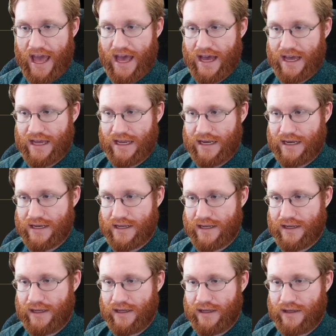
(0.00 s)
and
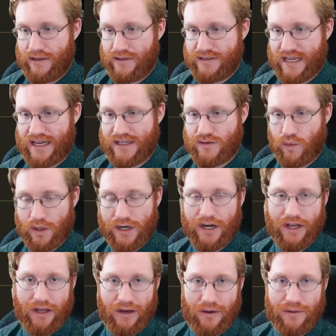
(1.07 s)
says, we're
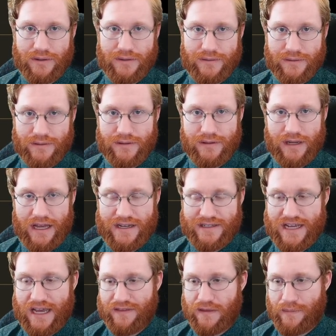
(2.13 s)
going to go and
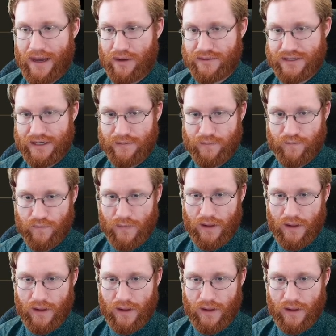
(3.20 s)
take the mountain.